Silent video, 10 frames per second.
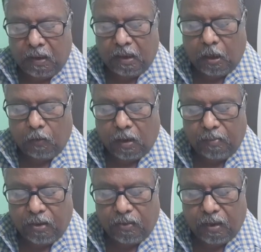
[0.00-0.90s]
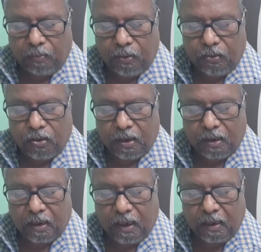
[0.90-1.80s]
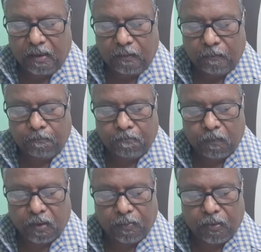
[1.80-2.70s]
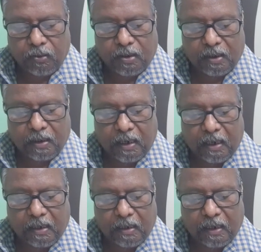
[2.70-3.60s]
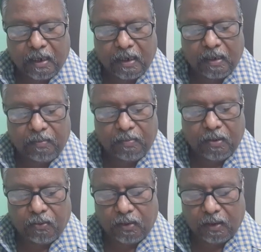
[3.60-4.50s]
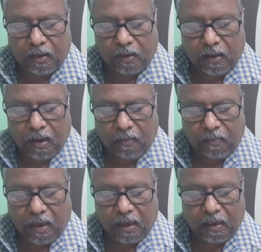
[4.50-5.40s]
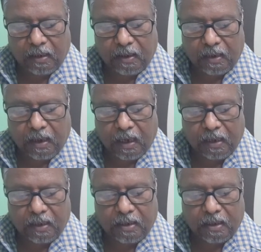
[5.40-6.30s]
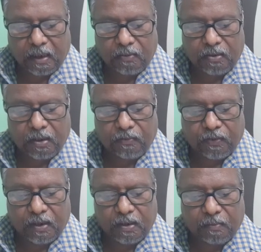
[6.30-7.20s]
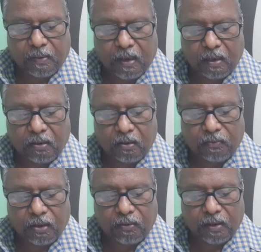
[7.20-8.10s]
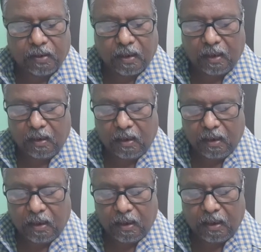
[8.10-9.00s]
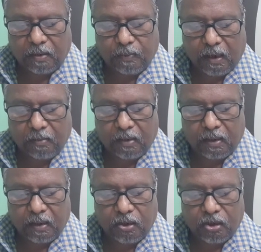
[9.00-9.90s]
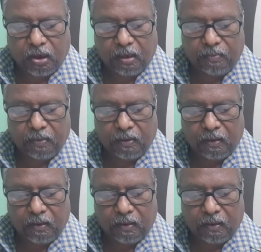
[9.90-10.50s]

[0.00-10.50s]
Now coming to the prostate gland. The prostate gland lies below the bladder and it surrounds the first part of the urethra. It is pyramidal in shape.